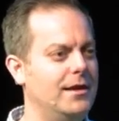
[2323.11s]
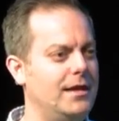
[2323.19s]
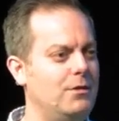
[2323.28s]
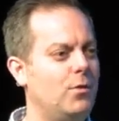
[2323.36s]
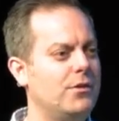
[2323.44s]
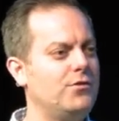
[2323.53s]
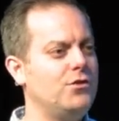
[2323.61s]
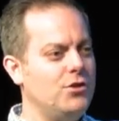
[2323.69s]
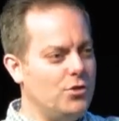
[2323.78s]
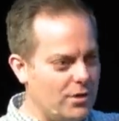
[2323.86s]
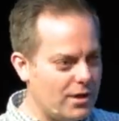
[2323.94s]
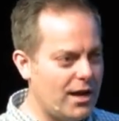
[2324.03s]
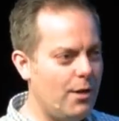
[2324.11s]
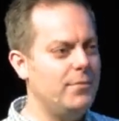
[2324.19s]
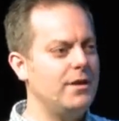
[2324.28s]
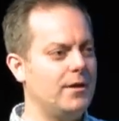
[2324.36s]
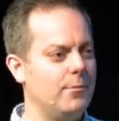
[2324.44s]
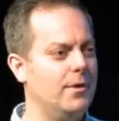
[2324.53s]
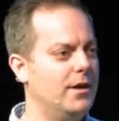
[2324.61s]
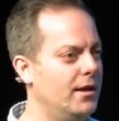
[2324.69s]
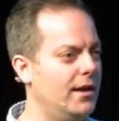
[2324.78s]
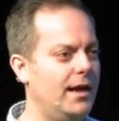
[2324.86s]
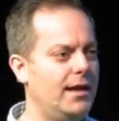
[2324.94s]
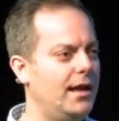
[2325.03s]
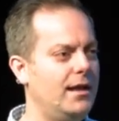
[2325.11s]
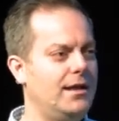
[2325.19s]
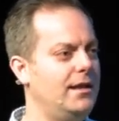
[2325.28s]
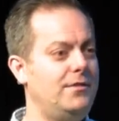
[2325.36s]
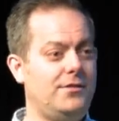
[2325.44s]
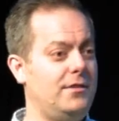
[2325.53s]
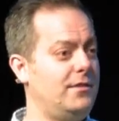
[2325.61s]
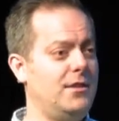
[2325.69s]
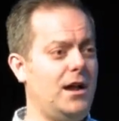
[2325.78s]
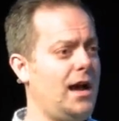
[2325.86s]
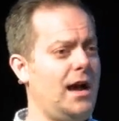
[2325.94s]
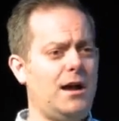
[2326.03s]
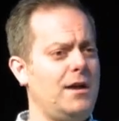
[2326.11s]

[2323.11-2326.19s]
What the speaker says: He wants you to come to him. And he said, you know,